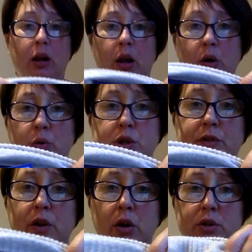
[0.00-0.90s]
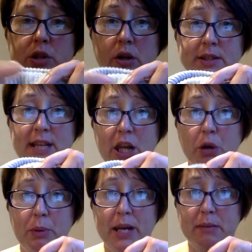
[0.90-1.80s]
loads of long tall Sally
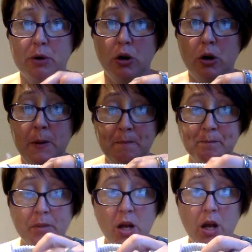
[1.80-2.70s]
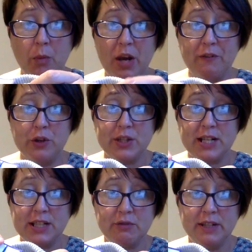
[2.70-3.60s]
up anymore. When I first
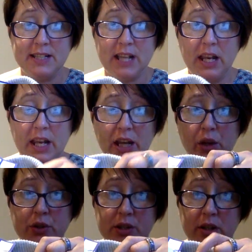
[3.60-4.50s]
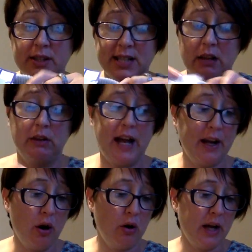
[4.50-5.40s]
started reselling, it used to sell like
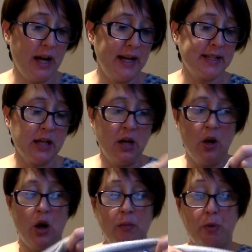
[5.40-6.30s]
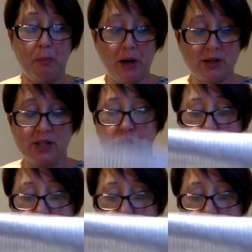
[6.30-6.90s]
hotcakes, but because it's a